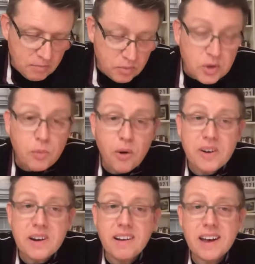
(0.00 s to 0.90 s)

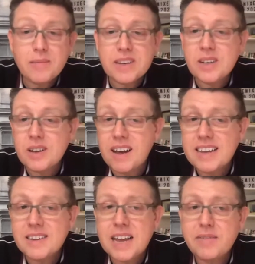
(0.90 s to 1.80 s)
Tomorrow night, I'm
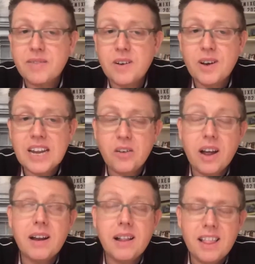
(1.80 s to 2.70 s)
excited to have
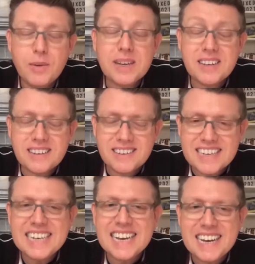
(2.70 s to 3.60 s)
Lewis
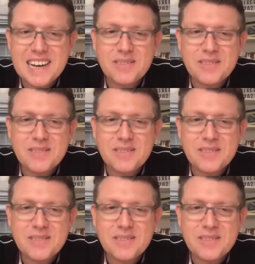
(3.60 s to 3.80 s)
Senior.